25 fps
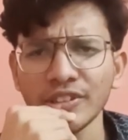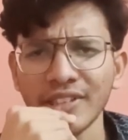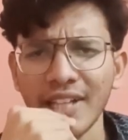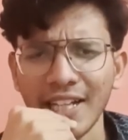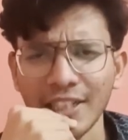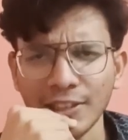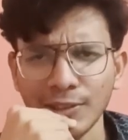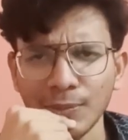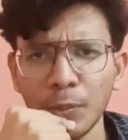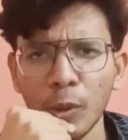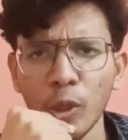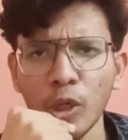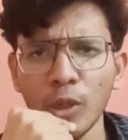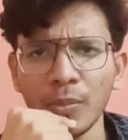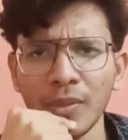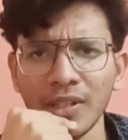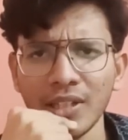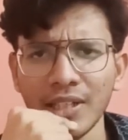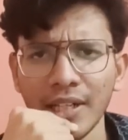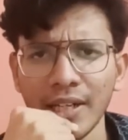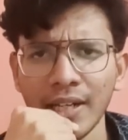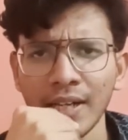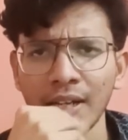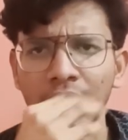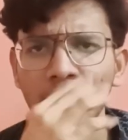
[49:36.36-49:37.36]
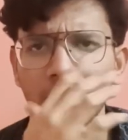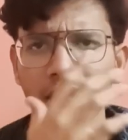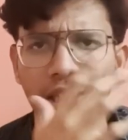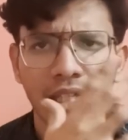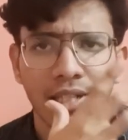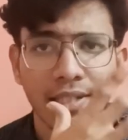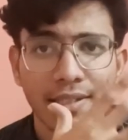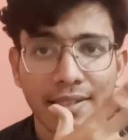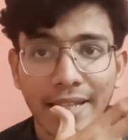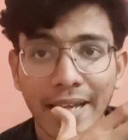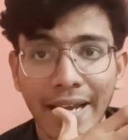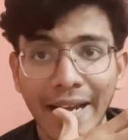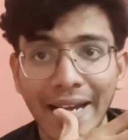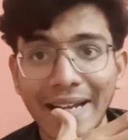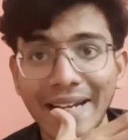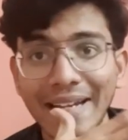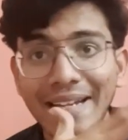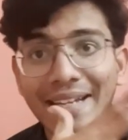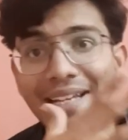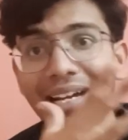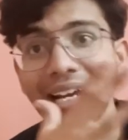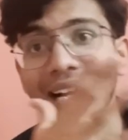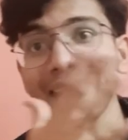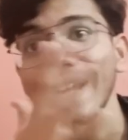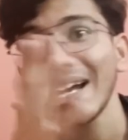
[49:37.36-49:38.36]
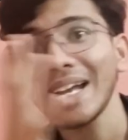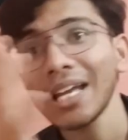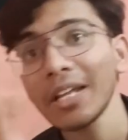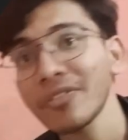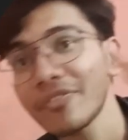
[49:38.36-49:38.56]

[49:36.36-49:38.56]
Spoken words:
export method now, the entire